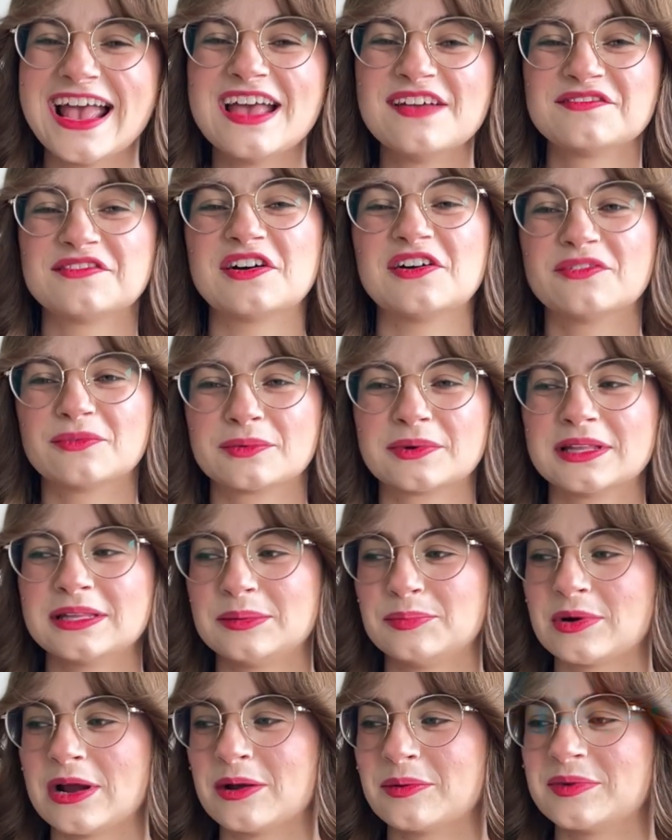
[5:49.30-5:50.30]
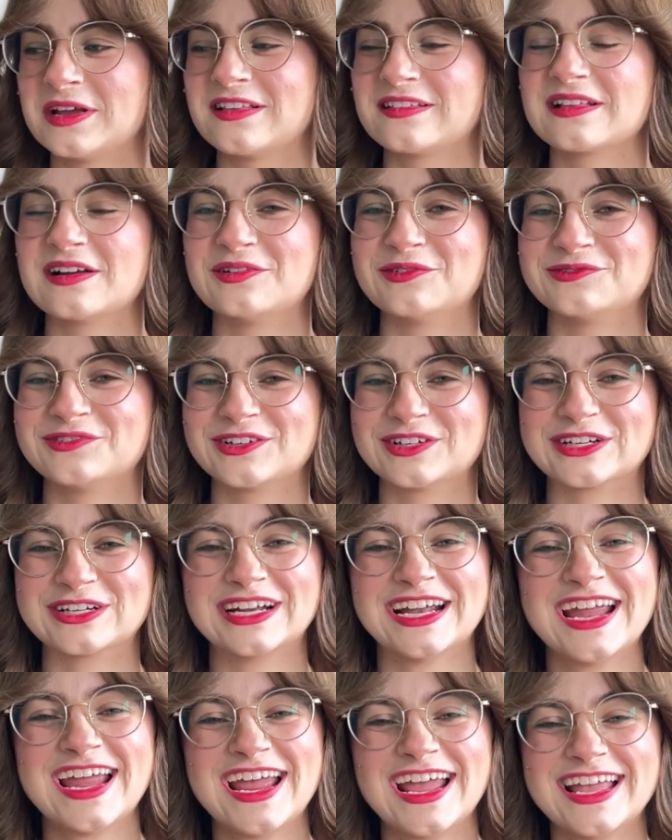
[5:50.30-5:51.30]
Felt really proud of myself for
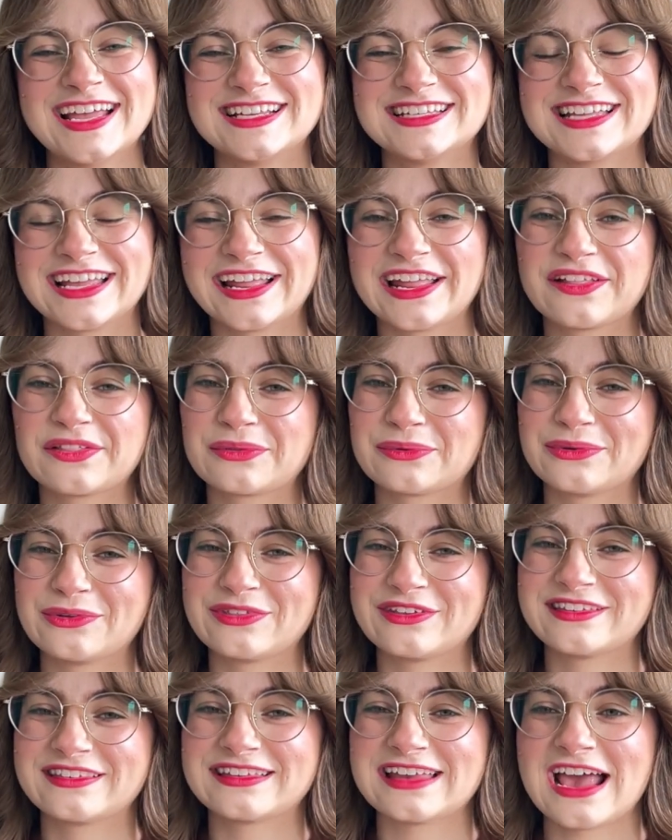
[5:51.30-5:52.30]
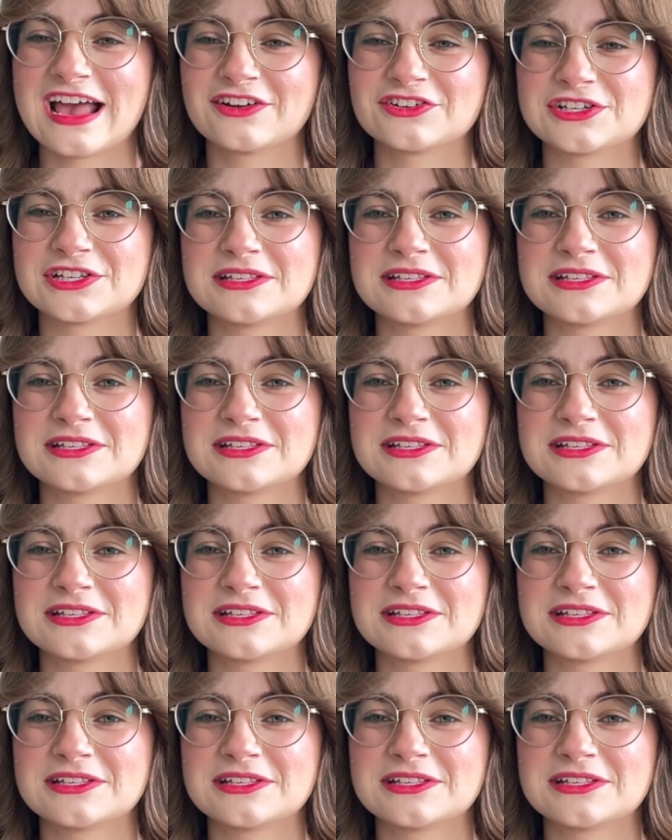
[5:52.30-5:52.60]
digging through the stash.